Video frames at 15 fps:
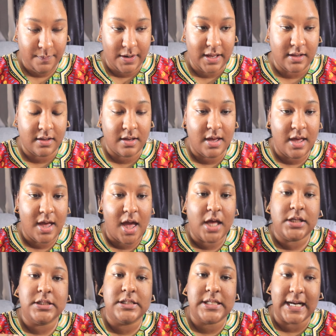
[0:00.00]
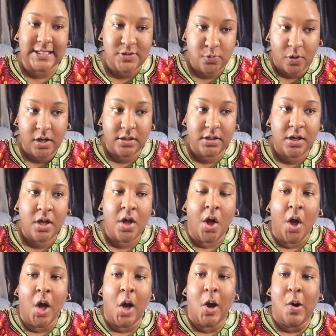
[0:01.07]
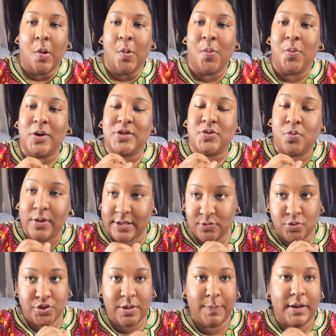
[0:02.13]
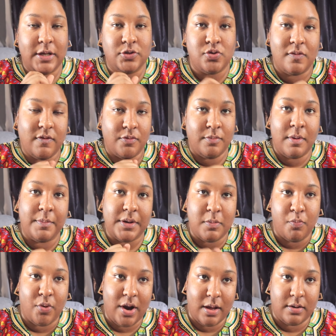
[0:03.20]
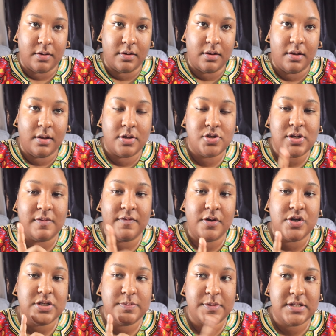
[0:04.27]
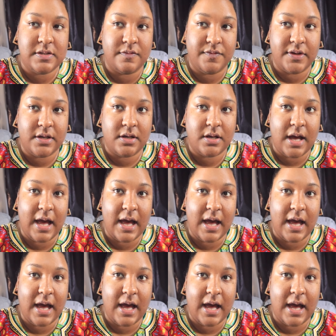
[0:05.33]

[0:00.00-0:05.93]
Like that one was way too sharp, and I don't even remember the brand, so I'm very specific.